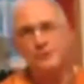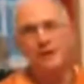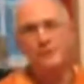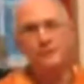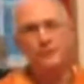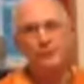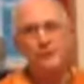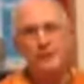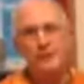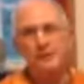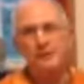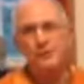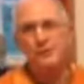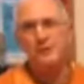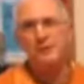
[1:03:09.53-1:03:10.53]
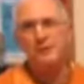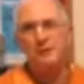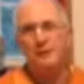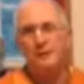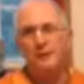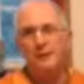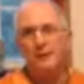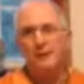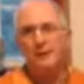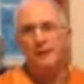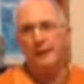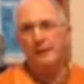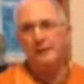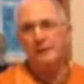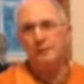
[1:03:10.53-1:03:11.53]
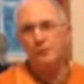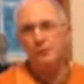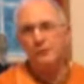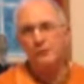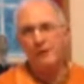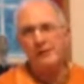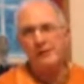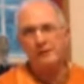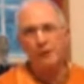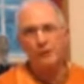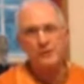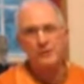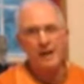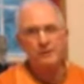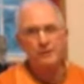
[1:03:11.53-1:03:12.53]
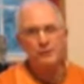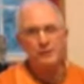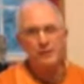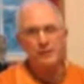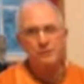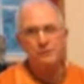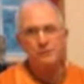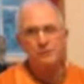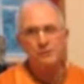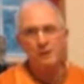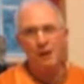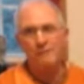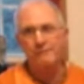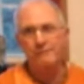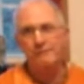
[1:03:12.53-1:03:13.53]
on him for years, and he was fending those accusations off,